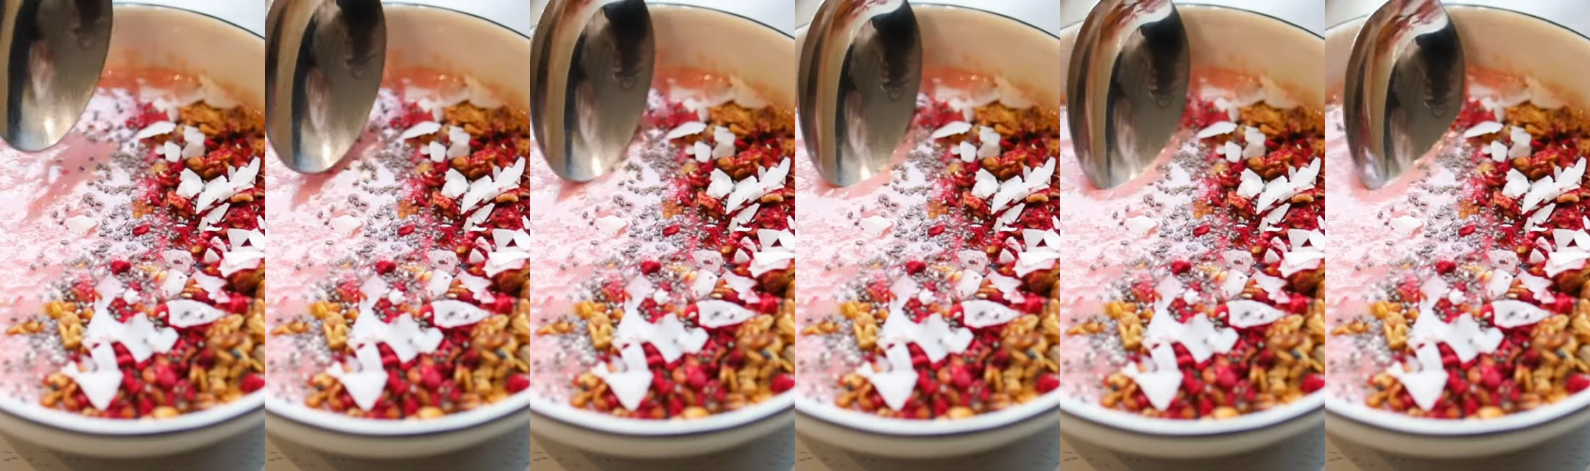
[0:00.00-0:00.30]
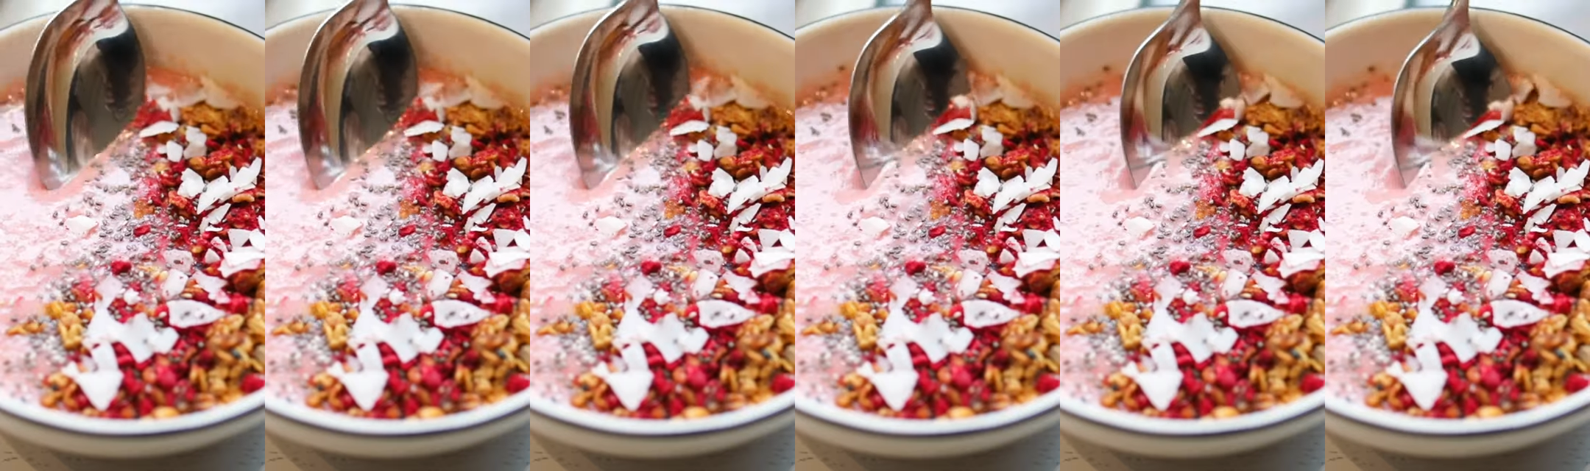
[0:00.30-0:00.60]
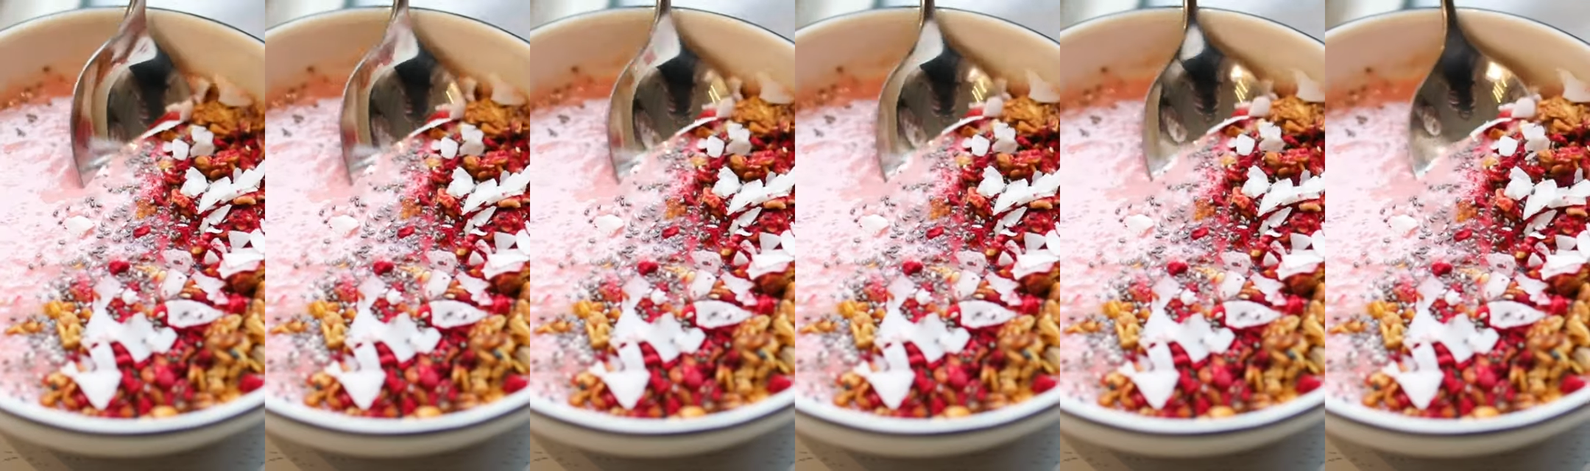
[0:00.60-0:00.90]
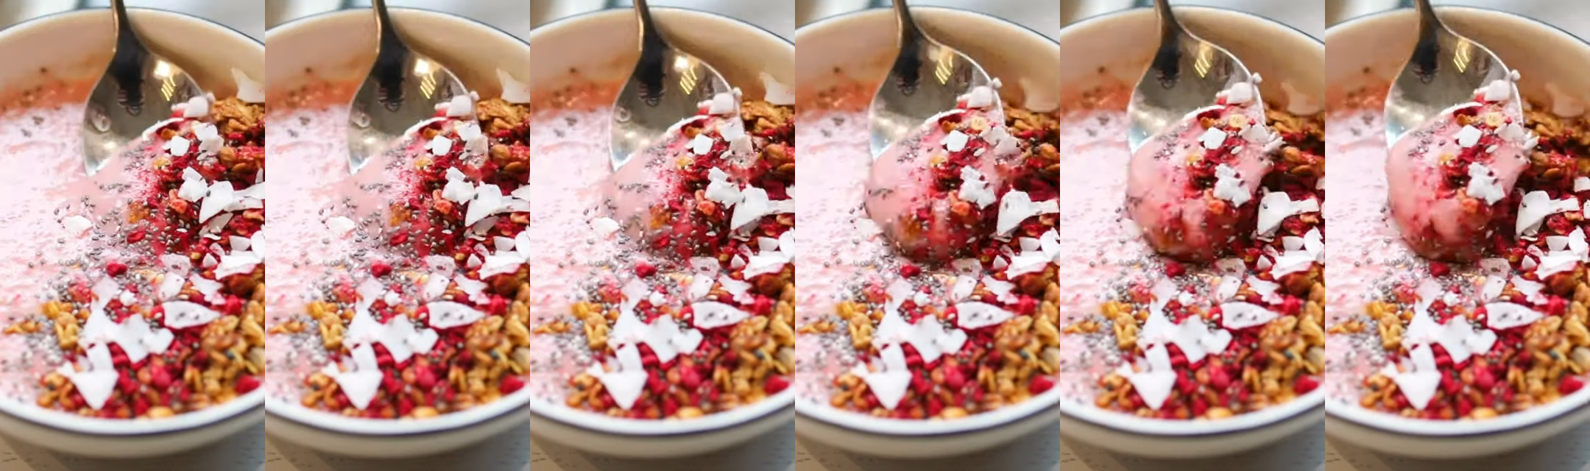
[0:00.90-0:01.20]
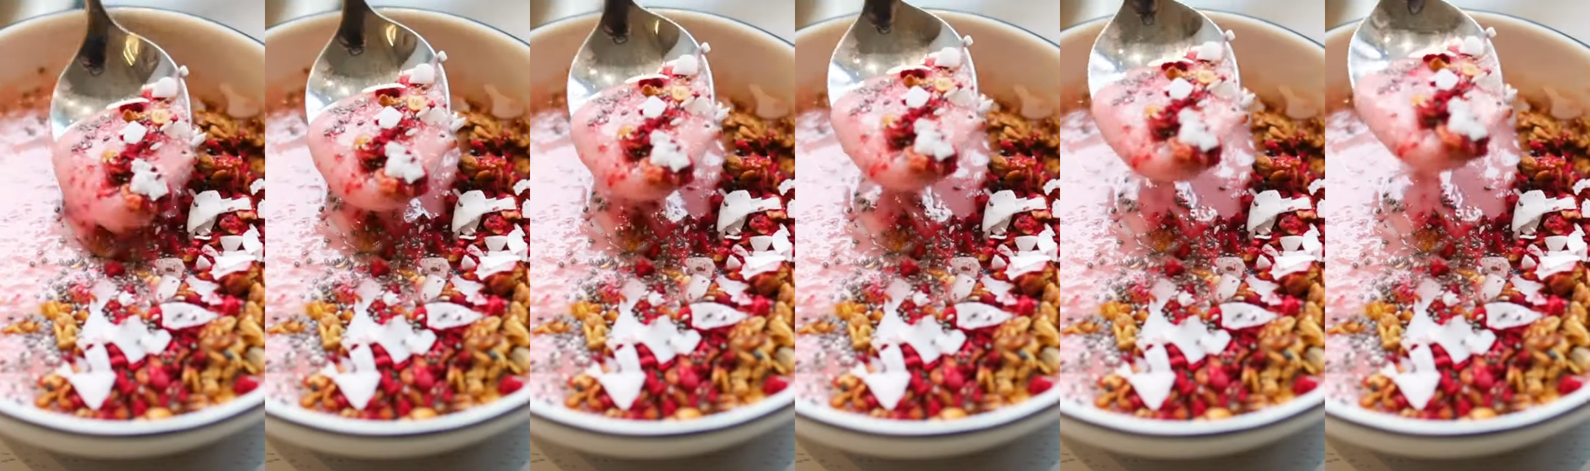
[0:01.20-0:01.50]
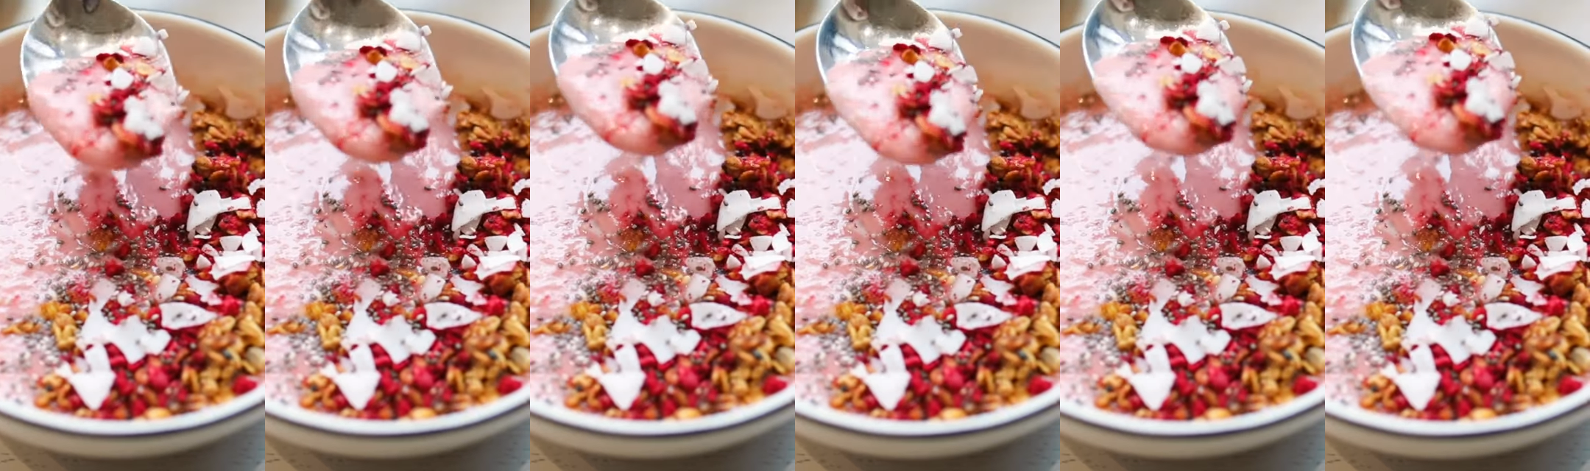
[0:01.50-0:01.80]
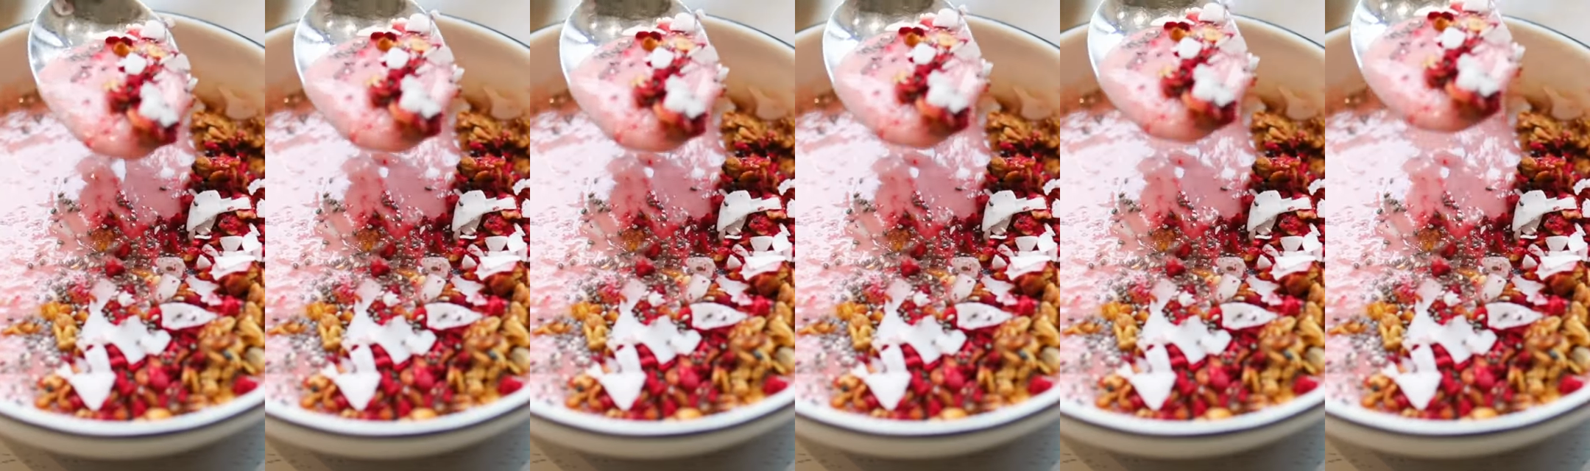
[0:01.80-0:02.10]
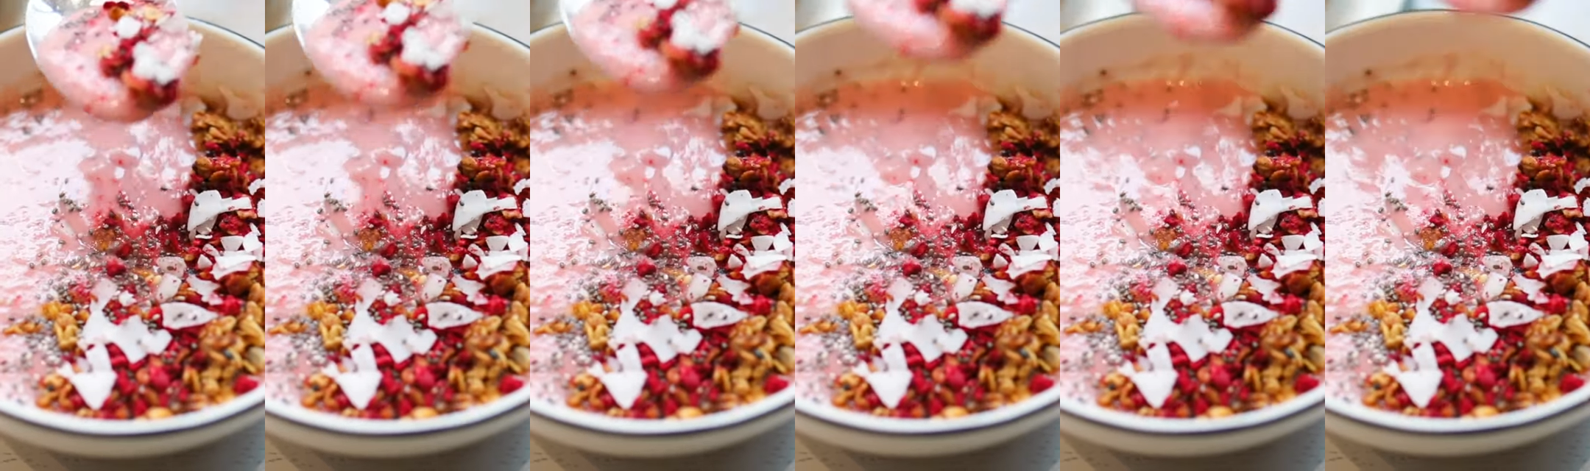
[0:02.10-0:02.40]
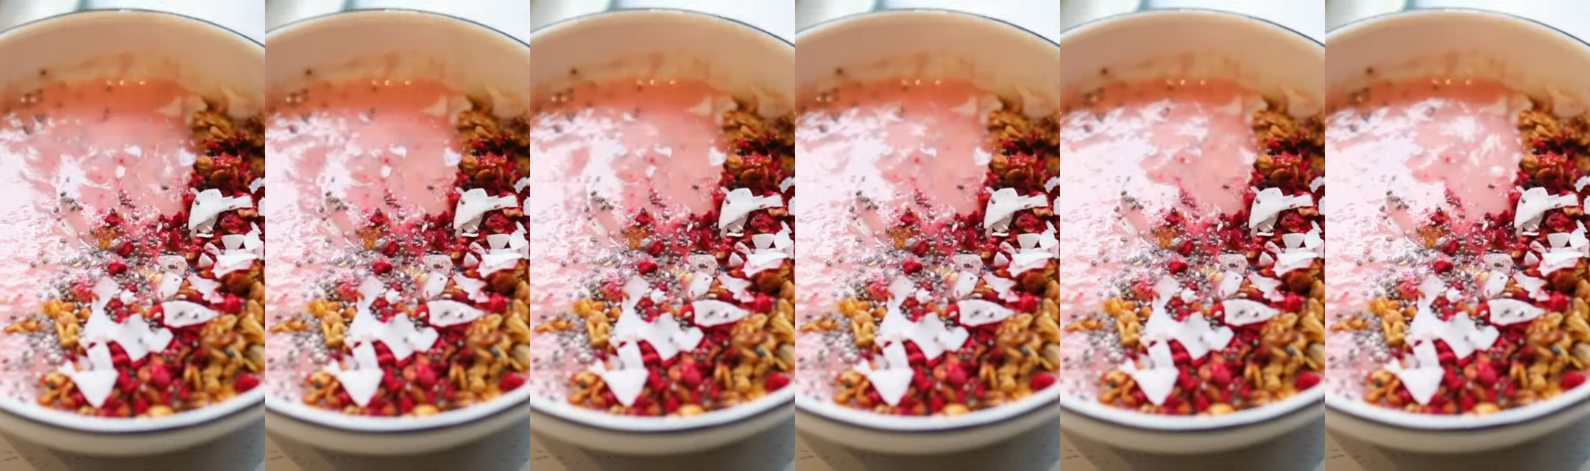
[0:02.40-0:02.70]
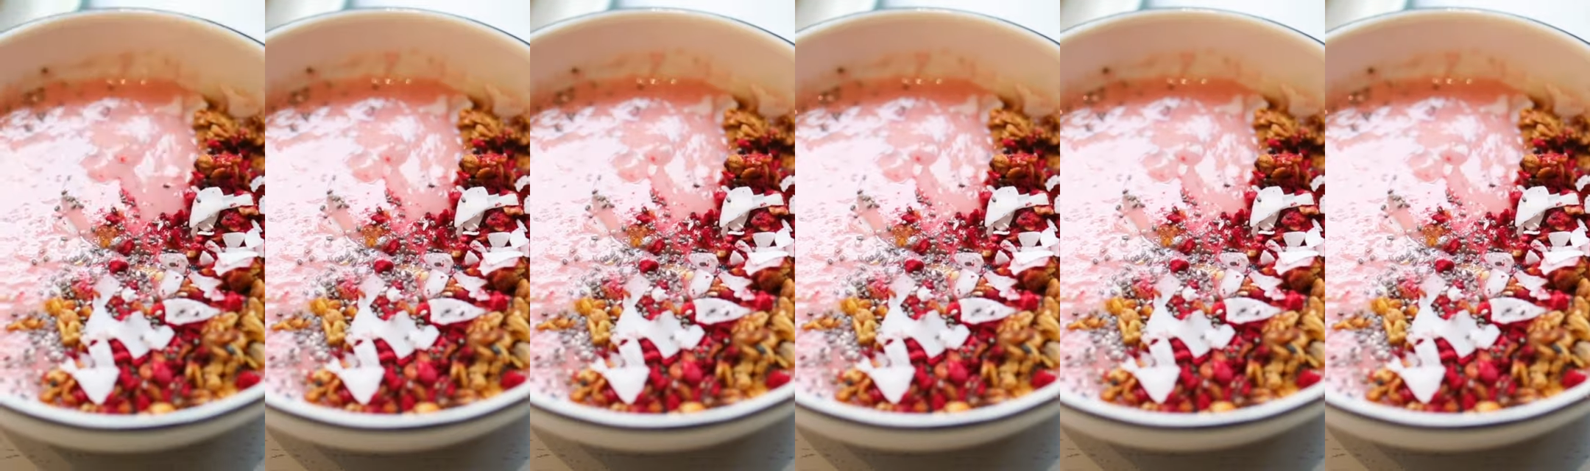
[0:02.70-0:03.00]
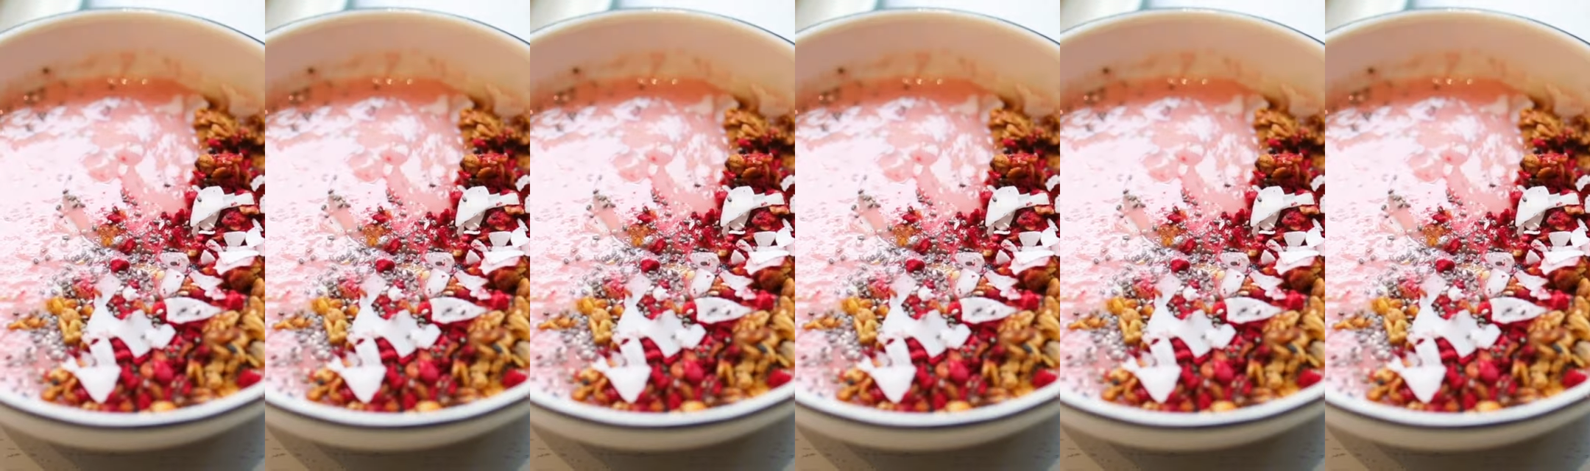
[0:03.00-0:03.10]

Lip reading: (no speaker visible)